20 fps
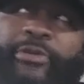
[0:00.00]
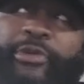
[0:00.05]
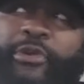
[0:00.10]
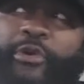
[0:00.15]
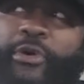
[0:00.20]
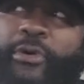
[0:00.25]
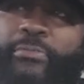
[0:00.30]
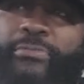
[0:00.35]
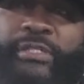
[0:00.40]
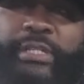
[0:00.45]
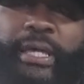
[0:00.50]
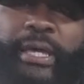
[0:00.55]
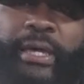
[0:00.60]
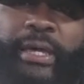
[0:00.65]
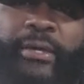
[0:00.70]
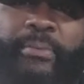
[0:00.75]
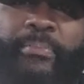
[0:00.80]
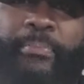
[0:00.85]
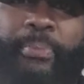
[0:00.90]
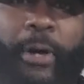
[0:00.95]
You know what I'm
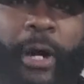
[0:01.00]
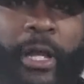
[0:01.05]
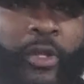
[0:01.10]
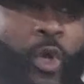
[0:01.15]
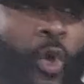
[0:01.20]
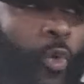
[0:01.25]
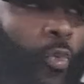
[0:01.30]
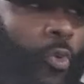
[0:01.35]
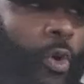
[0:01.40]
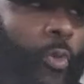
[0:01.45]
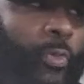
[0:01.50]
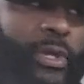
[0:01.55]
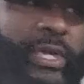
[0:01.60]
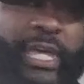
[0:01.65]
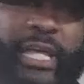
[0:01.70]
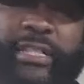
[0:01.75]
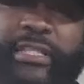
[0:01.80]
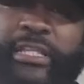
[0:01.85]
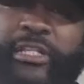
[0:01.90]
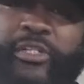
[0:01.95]
saying? But when we
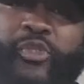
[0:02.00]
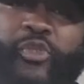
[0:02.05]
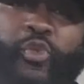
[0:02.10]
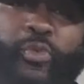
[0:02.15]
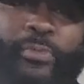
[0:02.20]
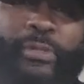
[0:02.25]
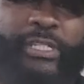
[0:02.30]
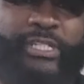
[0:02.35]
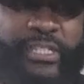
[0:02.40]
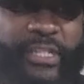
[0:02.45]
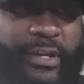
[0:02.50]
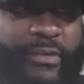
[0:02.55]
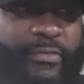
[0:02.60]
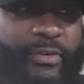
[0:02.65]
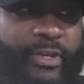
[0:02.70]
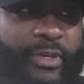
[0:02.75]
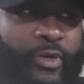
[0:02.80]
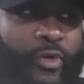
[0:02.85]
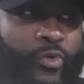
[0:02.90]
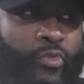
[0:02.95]
get this new
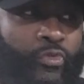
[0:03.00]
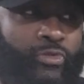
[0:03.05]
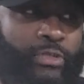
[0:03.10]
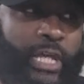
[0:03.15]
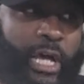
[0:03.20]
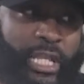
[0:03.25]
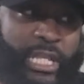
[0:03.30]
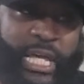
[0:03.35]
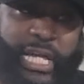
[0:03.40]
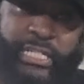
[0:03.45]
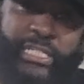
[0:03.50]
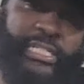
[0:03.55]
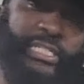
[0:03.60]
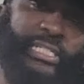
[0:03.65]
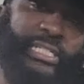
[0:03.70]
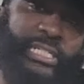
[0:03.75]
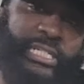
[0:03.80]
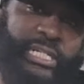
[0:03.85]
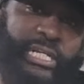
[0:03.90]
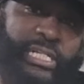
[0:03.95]
material,
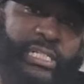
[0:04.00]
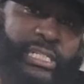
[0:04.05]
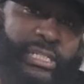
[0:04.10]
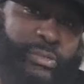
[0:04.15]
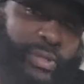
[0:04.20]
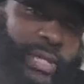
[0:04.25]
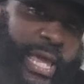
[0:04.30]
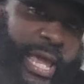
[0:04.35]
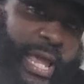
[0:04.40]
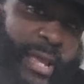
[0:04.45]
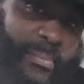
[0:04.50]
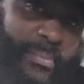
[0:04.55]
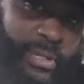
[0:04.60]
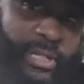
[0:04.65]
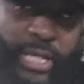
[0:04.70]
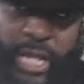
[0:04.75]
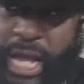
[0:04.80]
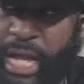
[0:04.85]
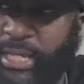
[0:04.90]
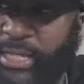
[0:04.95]
allegedly, because Game
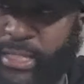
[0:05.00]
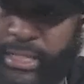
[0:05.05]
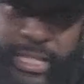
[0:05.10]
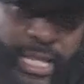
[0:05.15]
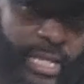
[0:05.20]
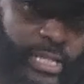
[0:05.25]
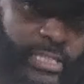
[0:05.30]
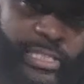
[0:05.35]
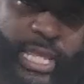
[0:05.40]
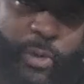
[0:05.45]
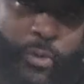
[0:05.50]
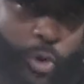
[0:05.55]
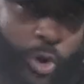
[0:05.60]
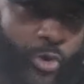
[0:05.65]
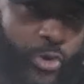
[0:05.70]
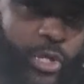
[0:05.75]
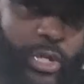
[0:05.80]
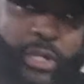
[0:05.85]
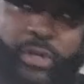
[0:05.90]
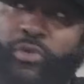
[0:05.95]
and Kanye, they
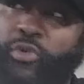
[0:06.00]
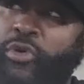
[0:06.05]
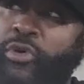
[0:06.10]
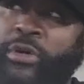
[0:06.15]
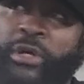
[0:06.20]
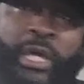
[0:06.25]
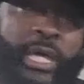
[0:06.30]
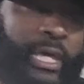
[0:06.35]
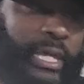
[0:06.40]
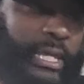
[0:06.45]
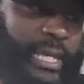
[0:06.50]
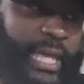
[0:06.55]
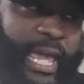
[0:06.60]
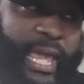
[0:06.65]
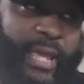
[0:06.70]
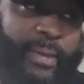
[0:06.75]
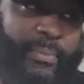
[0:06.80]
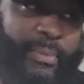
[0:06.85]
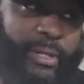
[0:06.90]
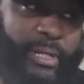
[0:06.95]
working, or
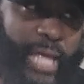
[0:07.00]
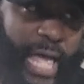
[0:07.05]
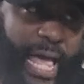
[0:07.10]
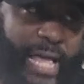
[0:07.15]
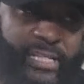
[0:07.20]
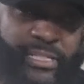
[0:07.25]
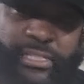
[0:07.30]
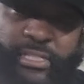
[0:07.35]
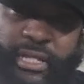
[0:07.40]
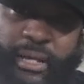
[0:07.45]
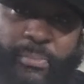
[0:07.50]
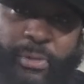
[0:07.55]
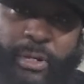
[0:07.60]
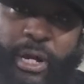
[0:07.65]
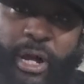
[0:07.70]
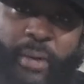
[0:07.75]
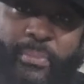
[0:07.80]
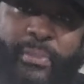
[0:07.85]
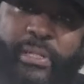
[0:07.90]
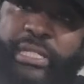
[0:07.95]
Game has something
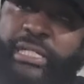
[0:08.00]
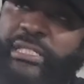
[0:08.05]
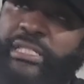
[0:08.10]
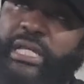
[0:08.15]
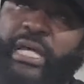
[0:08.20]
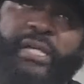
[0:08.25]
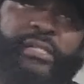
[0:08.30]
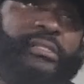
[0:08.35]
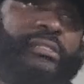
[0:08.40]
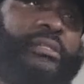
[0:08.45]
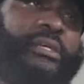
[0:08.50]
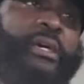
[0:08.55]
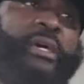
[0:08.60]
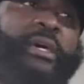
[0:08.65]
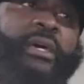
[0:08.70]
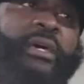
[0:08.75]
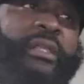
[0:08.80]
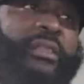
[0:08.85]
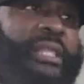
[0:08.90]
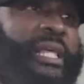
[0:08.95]
coming, he says,
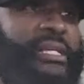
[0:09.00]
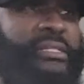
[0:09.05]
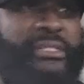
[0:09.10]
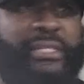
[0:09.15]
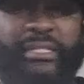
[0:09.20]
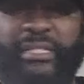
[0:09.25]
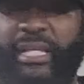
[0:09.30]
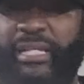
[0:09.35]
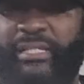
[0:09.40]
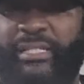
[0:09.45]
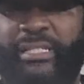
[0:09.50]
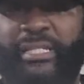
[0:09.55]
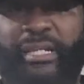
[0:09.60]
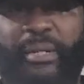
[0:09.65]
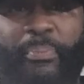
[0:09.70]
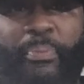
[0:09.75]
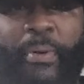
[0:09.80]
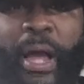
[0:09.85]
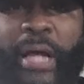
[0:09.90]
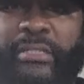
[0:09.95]
let's see
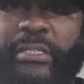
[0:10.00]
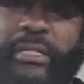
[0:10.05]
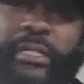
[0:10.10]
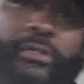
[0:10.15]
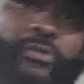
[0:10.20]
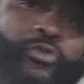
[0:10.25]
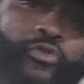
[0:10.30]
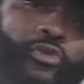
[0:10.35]
the project.